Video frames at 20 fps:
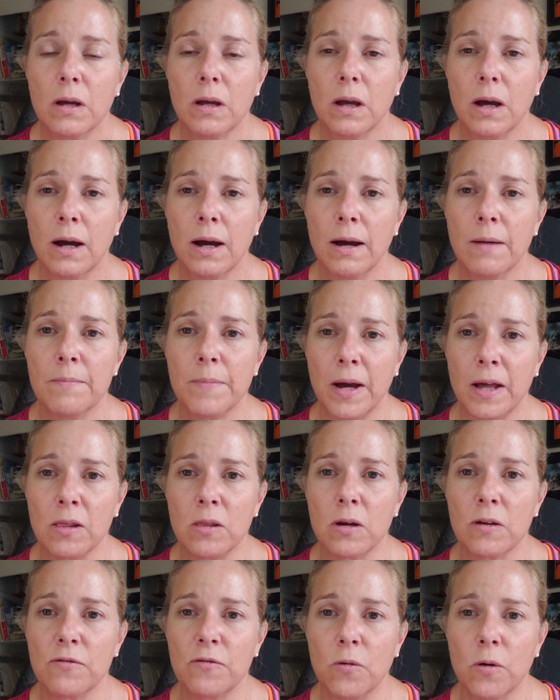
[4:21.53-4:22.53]
I
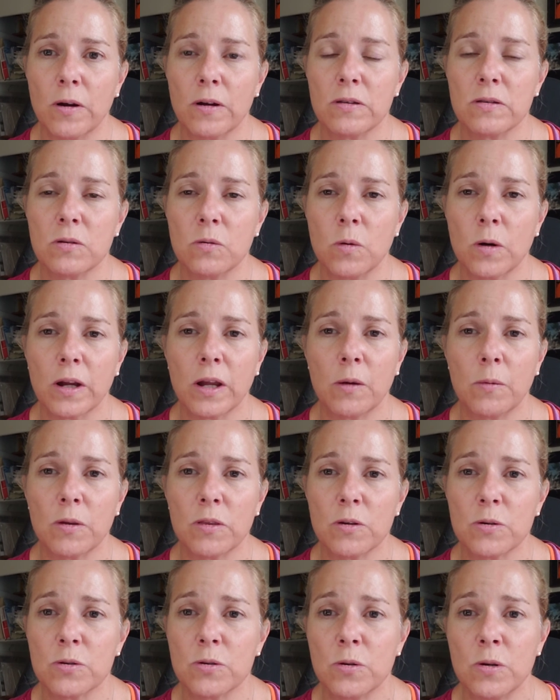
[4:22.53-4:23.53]
look forward to working with
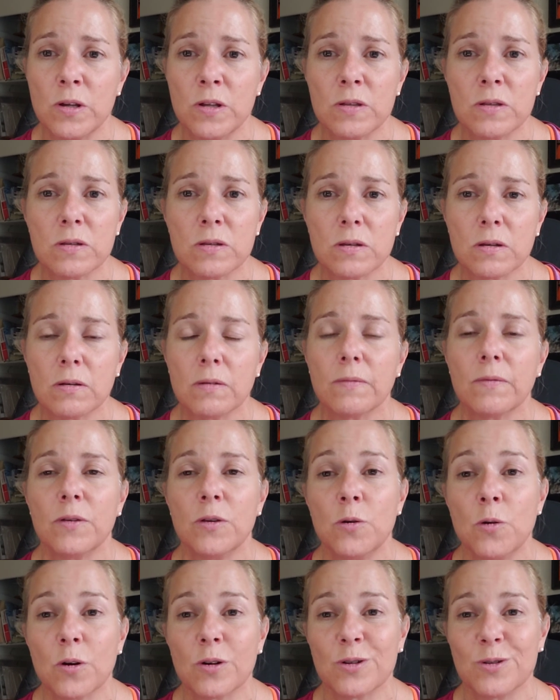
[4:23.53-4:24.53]
your students,
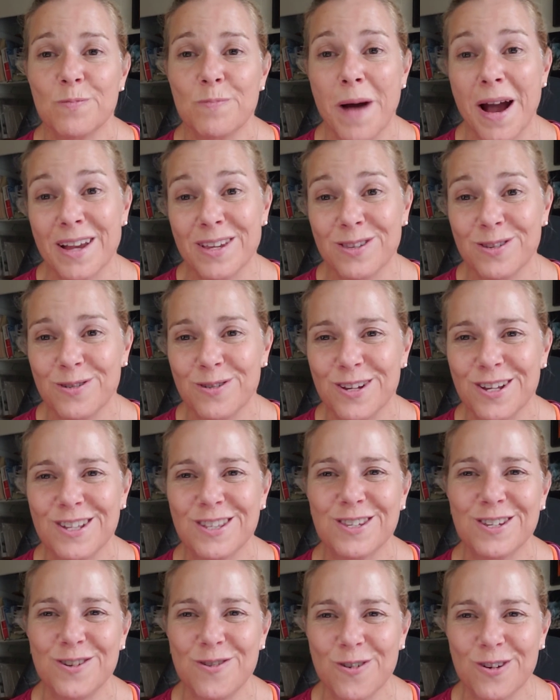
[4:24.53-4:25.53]
my
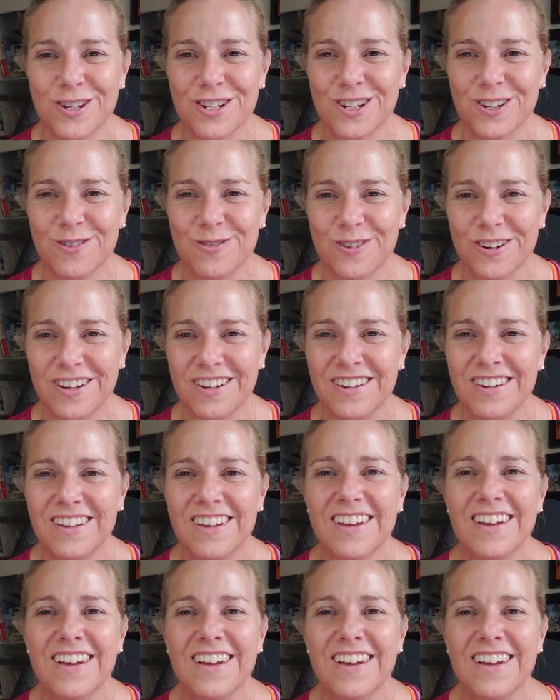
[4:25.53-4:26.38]
students, your children.